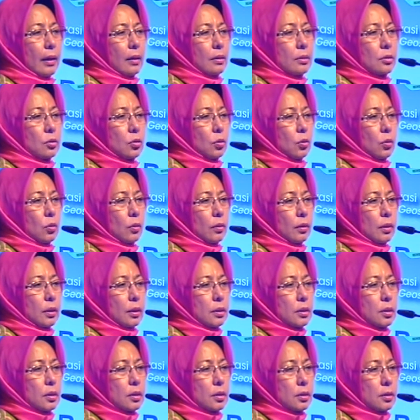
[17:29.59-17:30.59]
So
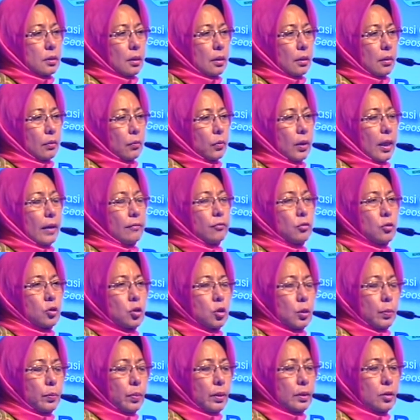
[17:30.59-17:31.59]
we have to
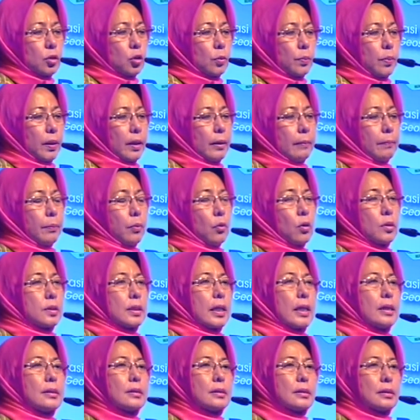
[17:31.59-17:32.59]
superimpose
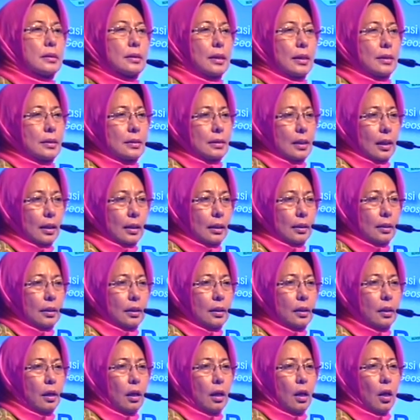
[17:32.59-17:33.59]
and see
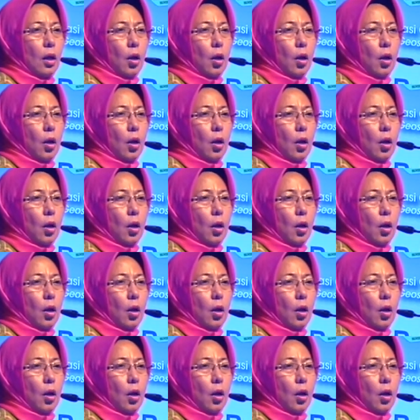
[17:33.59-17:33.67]
exactly